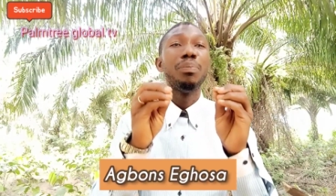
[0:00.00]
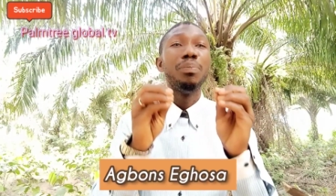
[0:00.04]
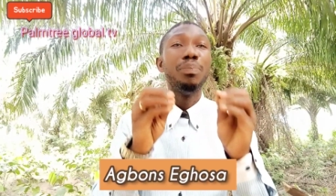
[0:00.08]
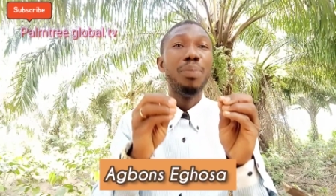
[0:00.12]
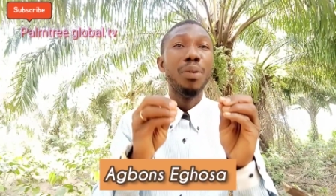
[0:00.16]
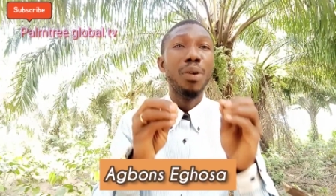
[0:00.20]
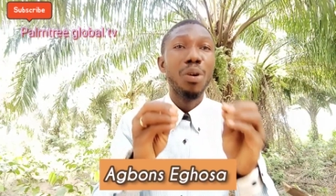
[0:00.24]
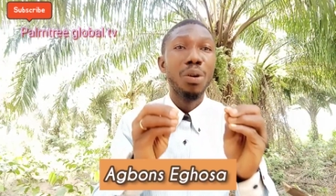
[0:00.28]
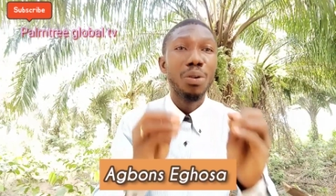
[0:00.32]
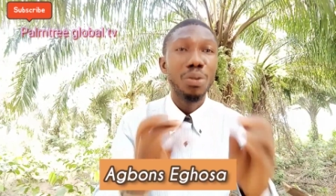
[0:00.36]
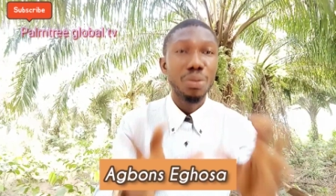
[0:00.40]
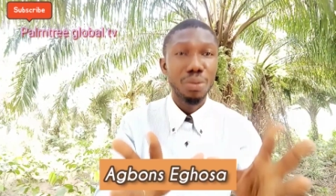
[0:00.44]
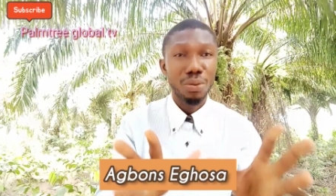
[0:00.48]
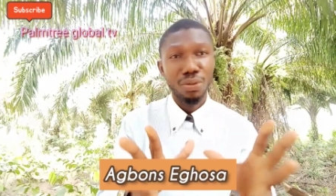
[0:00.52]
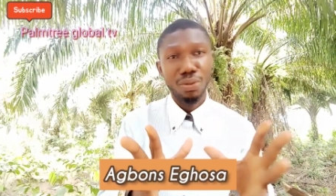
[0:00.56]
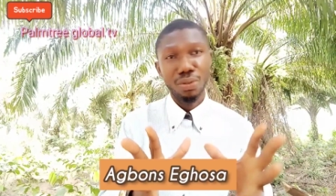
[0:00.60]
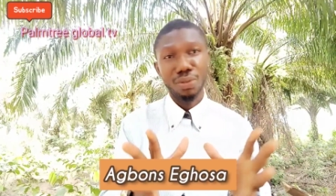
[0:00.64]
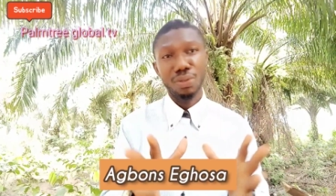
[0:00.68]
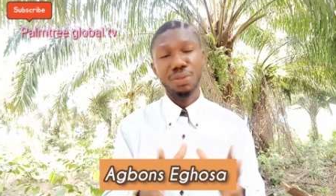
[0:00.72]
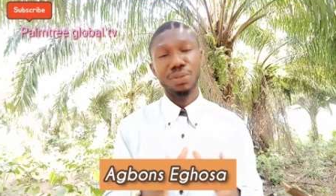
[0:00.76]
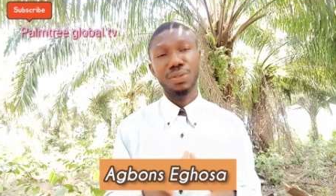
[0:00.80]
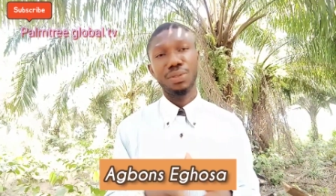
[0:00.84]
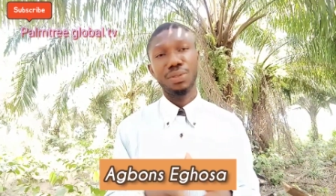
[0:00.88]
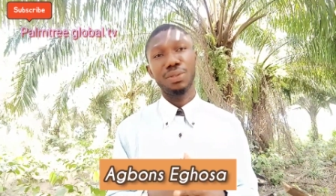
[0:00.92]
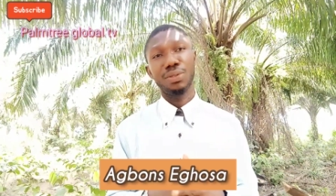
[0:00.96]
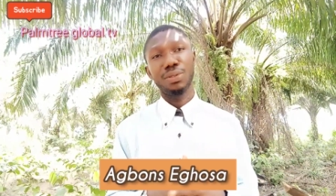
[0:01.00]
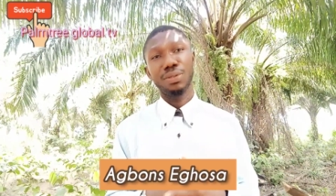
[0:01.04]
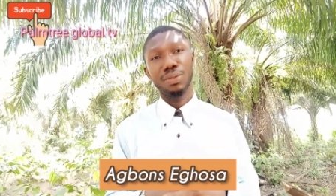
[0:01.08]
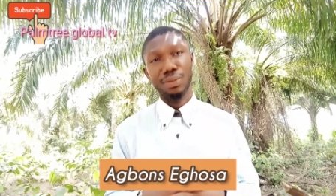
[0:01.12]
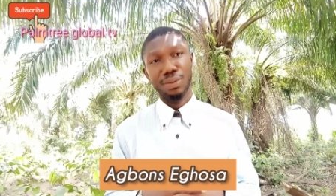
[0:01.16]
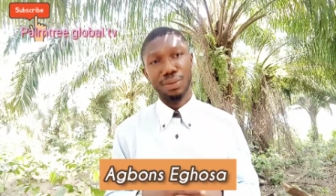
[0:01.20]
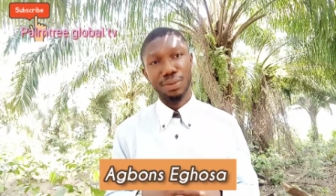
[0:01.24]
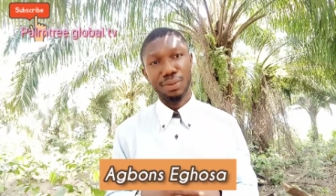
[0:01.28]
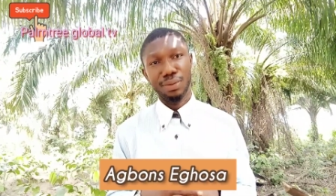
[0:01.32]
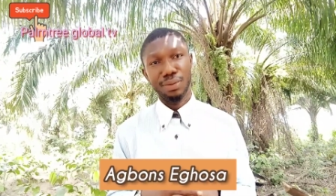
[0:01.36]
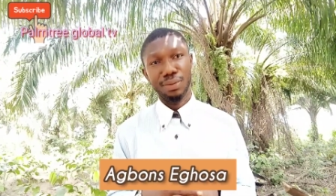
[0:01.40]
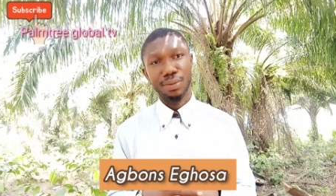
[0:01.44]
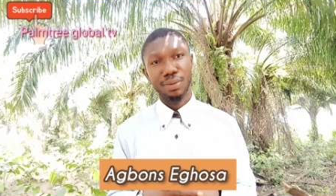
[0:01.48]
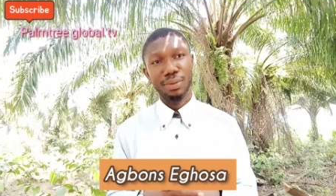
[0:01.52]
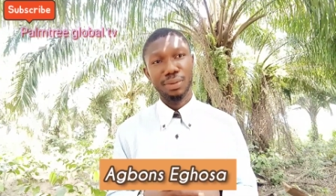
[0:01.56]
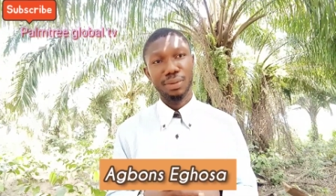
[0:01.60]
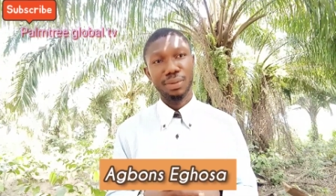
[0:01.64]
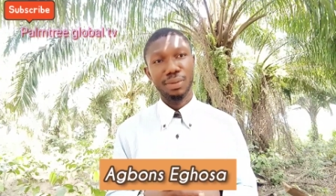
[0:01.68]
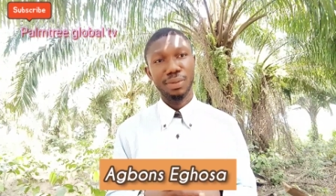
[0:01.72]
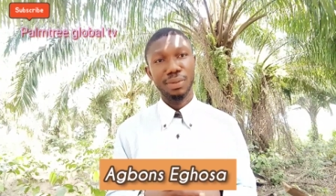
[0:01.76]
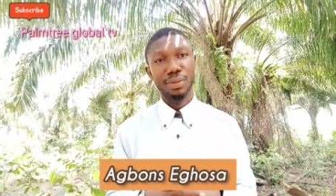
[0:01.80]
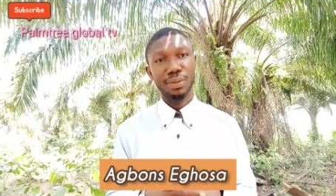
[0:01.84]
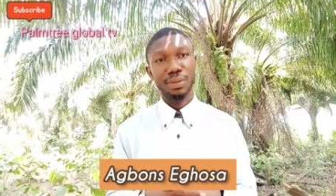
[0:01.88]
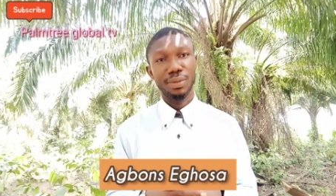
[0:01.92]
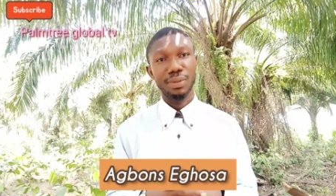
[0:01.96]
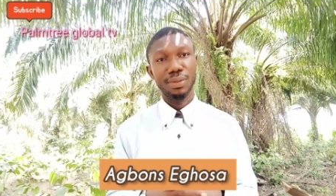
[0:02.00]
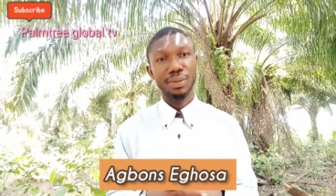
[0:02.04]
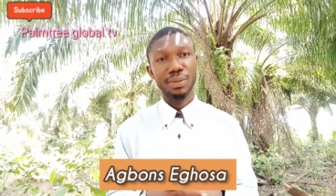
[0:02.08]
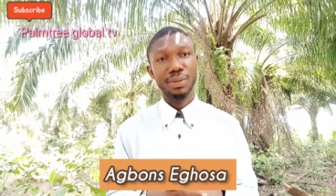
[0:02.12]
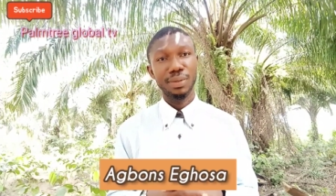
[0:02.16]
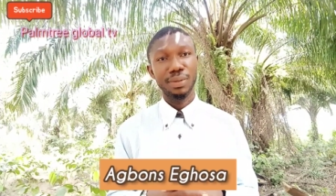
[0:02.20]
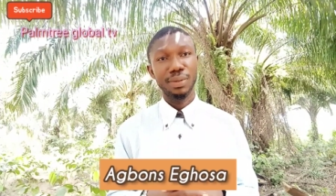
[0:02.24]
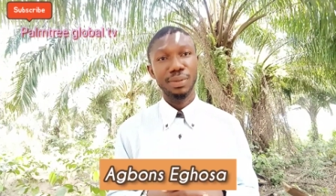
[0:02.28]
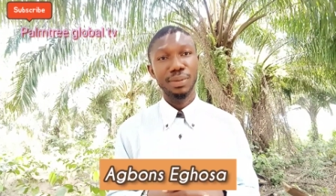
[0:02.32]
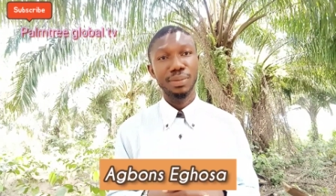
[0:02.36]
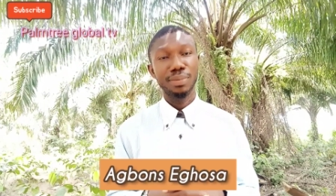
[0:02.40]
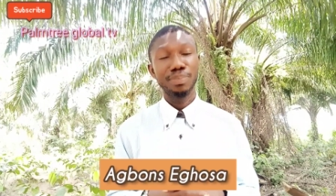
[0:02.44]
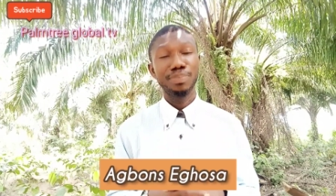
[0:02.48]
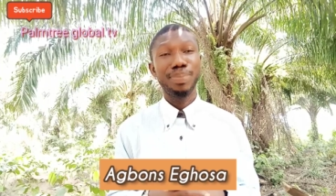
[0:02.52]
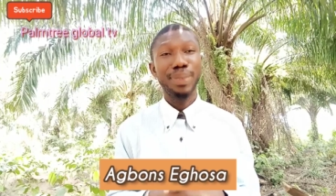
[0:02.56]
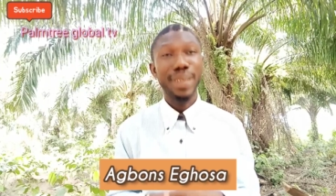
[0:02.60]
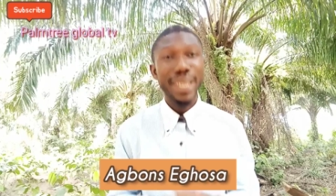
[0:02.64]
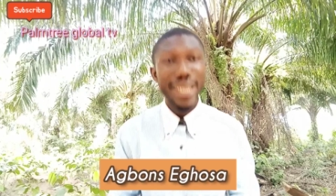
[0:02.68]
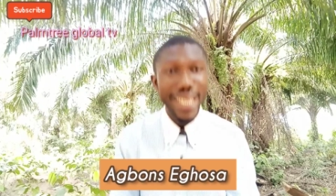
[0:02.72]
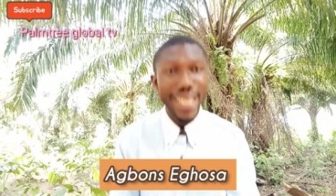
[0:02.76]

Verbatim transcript: Mm. Once you use fish, take chop bones.